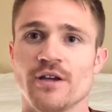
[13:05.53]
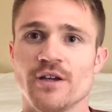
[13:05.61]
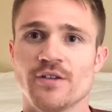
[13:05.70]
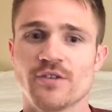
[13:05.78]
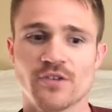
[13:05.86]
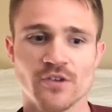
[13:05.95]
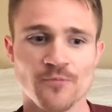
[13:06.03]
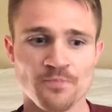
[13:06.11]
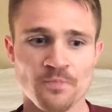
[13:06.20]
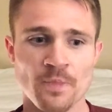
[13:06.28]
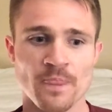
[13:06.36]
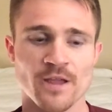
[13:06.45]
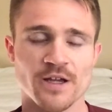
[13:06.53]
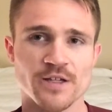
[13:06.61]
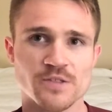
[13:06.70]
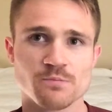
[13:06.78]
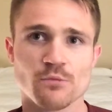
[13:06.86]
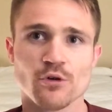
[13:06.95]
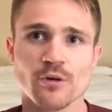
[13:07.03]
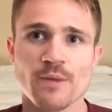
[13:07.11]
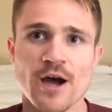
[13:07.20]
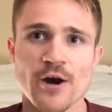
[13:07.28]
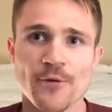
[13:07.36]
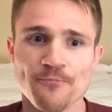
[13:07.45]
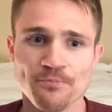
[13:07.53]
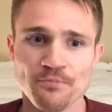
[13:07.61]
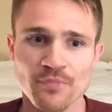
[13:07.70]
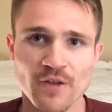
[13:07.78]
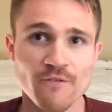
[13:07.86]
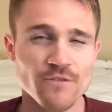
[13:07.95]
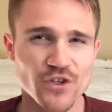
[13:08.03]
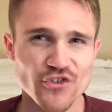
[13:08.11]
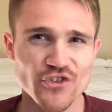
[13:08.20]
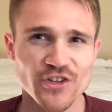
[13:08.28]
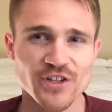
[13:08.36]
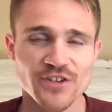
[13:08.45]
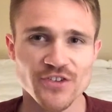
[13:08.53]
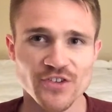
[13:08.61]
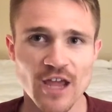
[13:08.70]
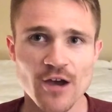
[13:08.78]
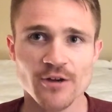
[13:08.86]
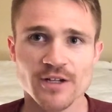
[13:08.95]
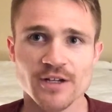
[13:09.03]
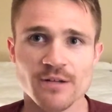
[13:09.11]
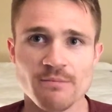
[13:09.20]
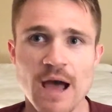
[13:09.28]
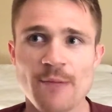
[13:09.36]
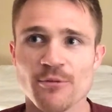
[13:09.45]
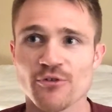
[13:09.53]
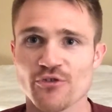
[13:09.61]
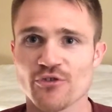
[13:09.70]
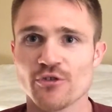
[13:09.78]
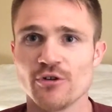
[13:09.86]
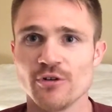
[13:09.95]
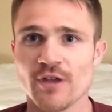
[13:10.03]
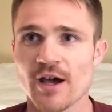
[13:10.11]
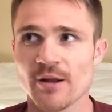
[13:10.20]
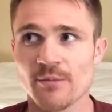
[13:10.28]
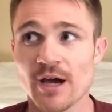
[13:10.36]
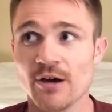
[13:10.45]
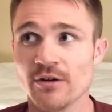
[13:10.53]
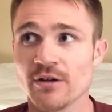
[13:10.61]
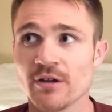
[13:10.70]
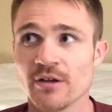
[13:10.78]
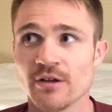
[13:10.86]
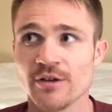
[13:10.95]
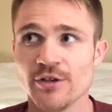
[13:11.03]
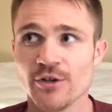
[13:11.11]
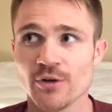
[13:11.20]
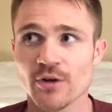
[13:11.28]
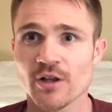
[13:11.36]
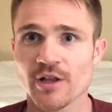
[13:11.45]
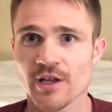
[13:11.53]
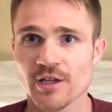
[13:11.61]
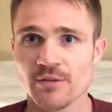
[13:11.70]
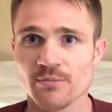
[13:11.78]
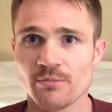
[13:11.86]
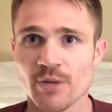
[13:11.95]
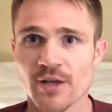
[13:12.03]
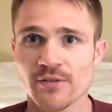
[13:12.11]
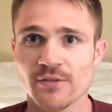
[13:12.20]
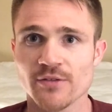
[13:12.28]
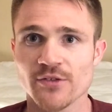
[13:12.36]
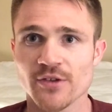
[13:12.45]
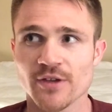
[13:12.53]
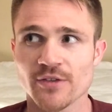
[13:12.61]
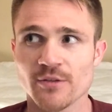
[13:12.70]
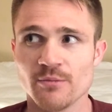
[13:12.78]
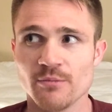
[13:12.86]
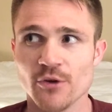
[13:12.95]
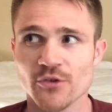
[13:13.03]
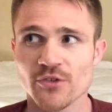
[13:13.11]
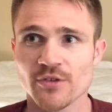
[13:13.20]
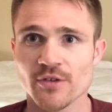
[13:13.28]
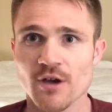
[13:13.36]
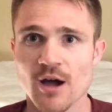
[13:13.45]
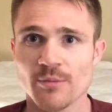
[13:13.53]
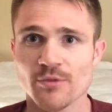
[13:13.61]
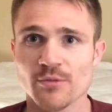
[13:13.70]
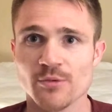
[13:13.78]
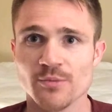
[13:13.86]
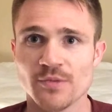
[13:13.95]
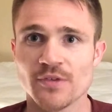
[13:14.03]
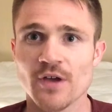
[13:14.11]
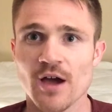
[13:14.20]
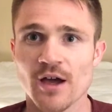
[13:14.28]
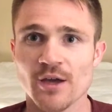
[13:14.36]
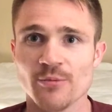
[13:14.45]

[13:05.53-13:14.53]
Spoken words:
It's more about vision and scouting and map control, not about clicking buttons at the most optimum time.